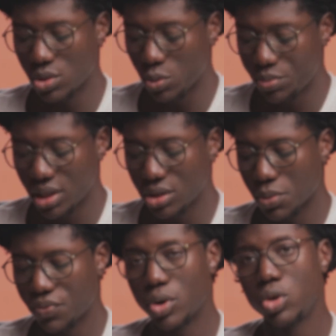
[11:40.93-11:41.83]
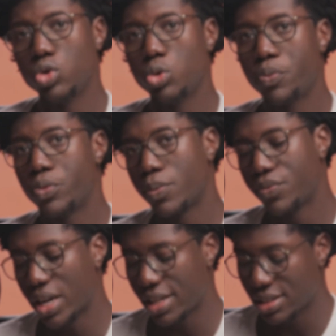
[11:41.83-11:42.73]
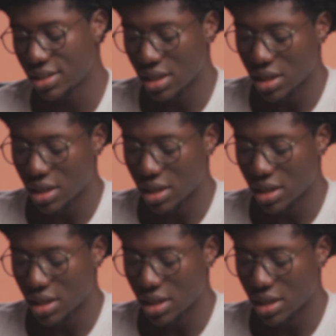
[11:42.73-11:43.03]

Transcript: looping, some for loop, some find.